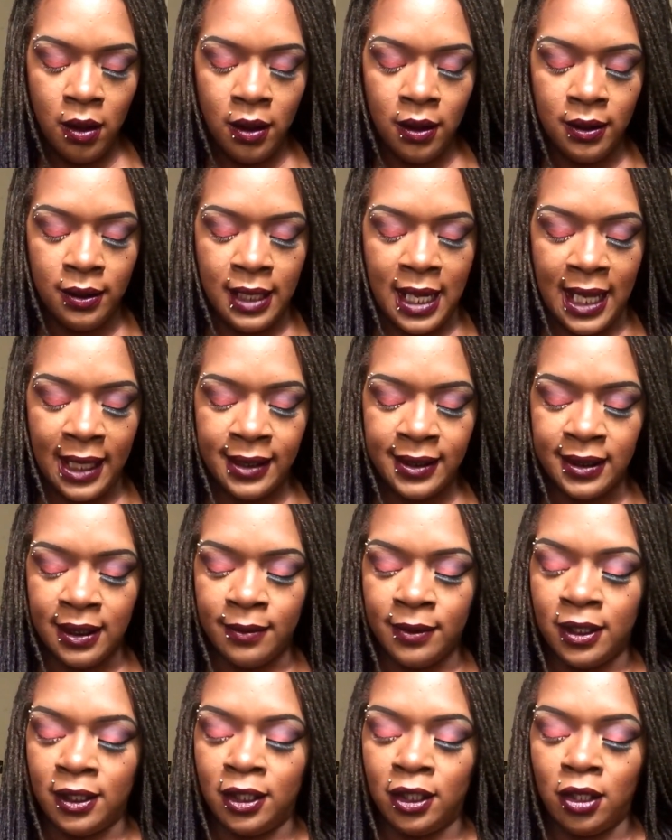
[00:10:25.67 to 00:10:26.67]
Next, I'm
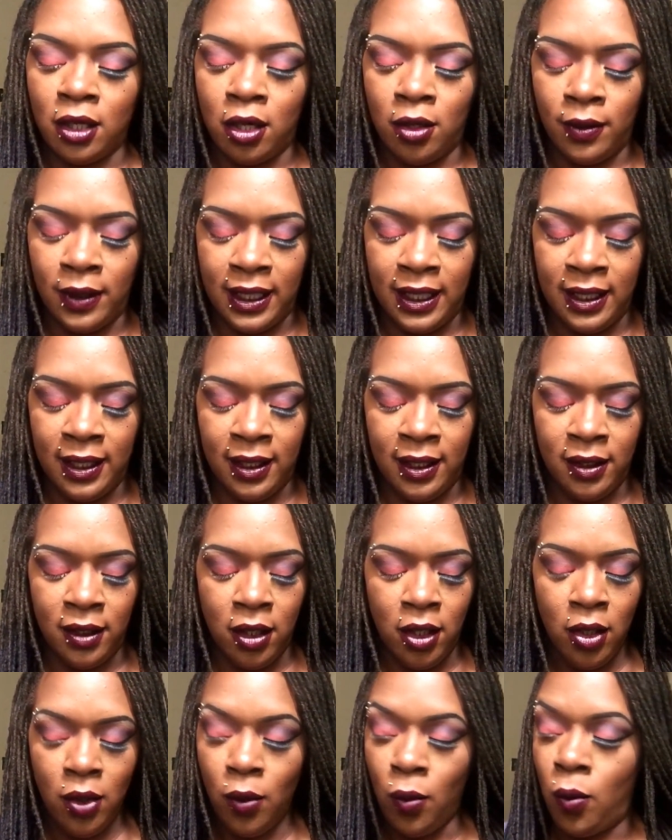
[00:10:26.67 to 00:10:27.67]
going to go in
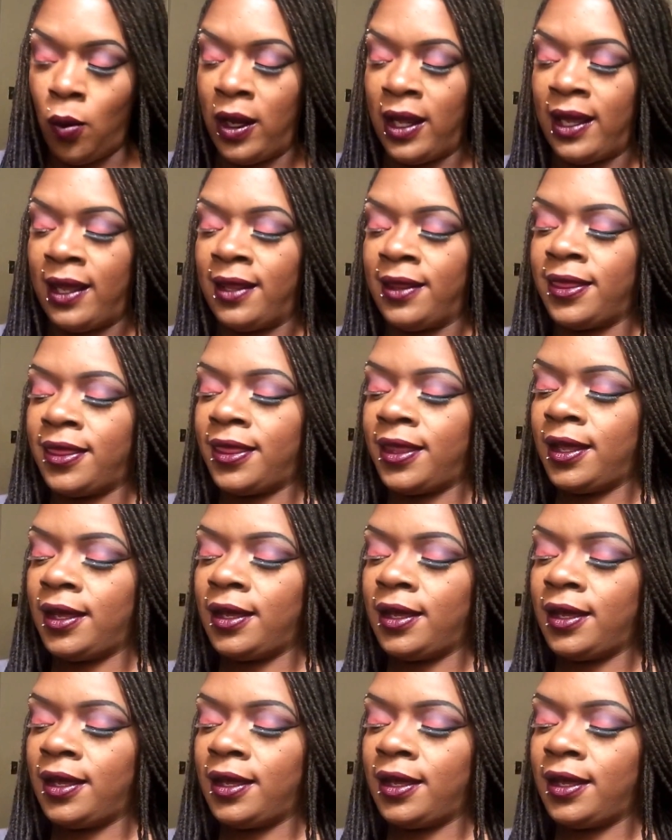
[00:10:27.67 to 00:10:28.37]
with